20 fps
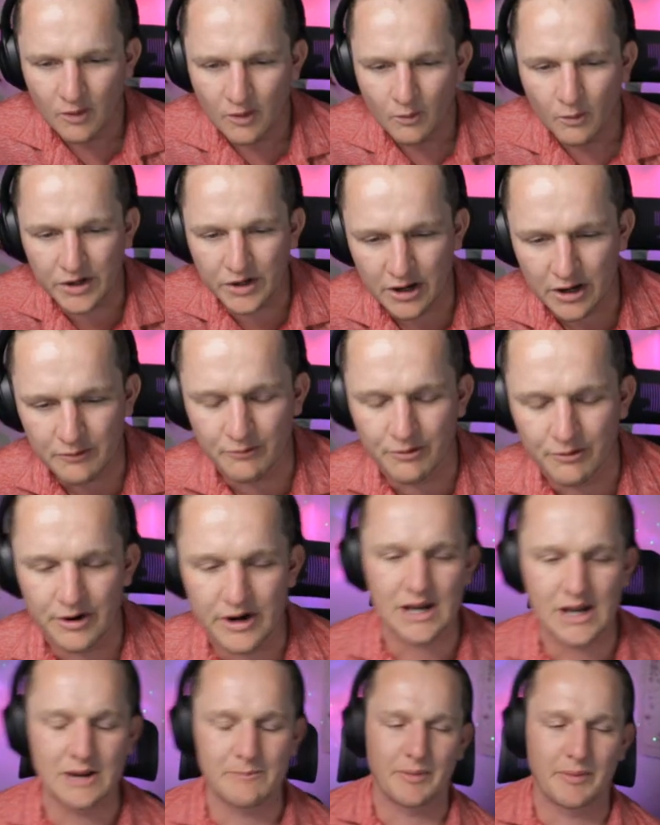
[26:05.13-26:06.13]
We don't
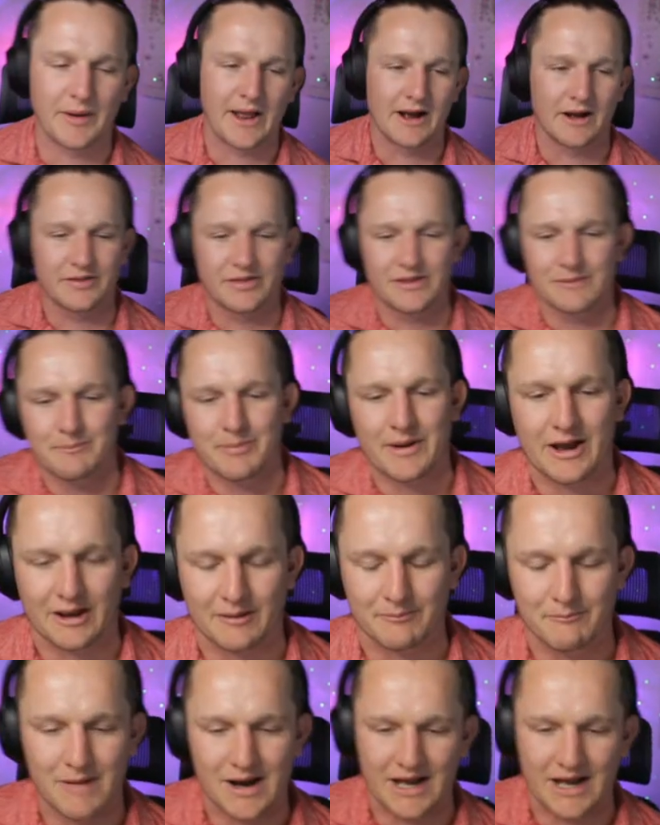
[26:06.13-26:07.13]
really play out the back
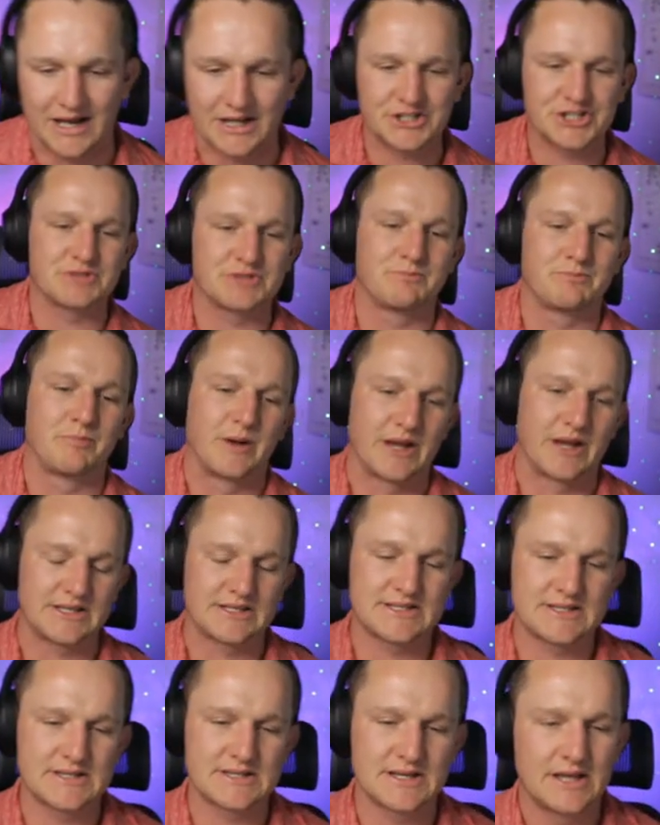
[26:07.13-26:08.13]
much,
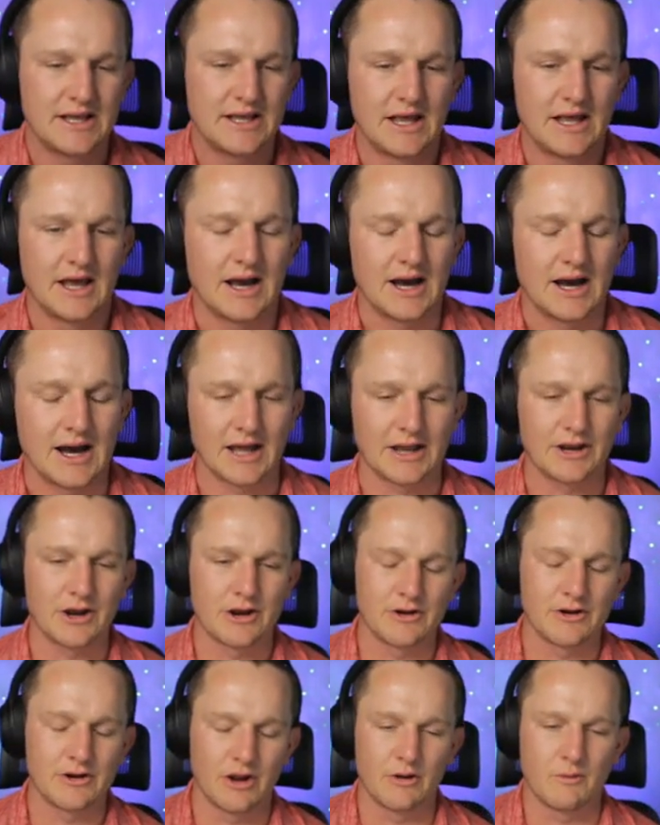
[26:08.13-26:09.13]
but I
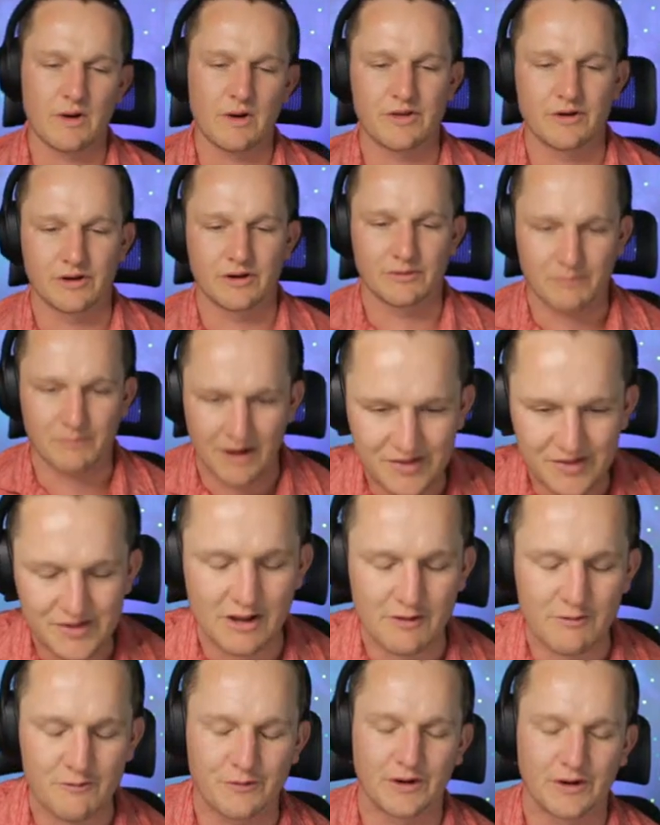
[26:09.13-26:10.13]
don't know whether it makes
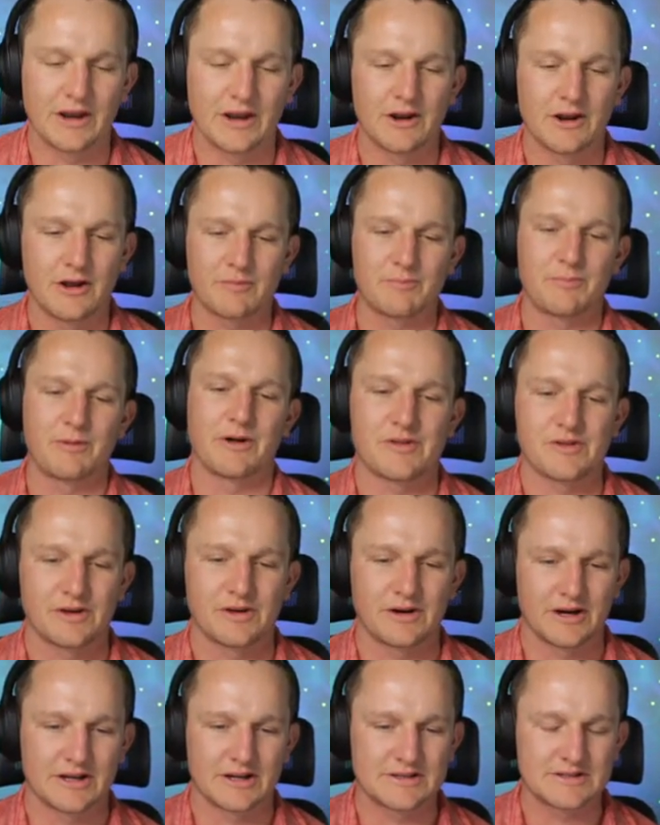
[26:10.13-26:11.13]
sense for Leno to pass it
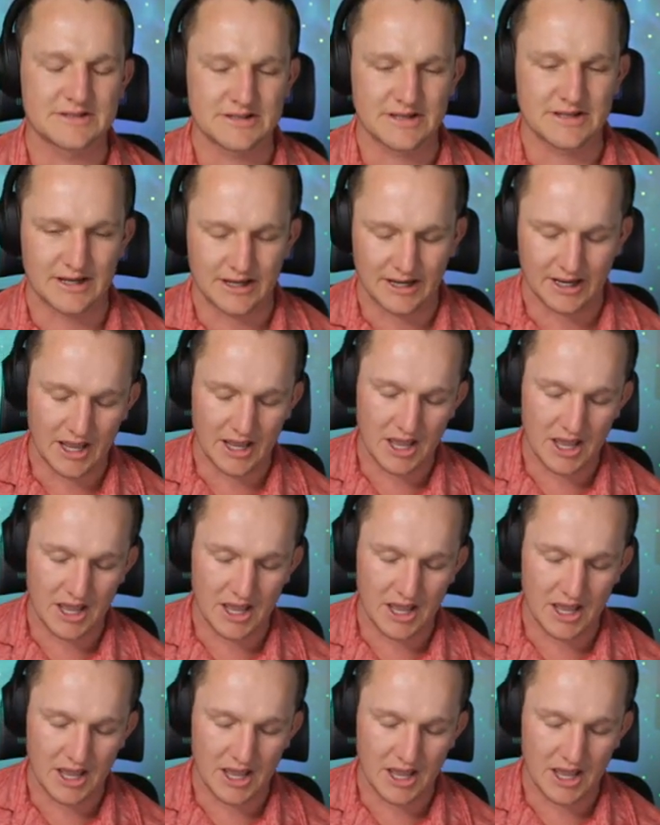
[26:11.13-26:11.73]
out uh,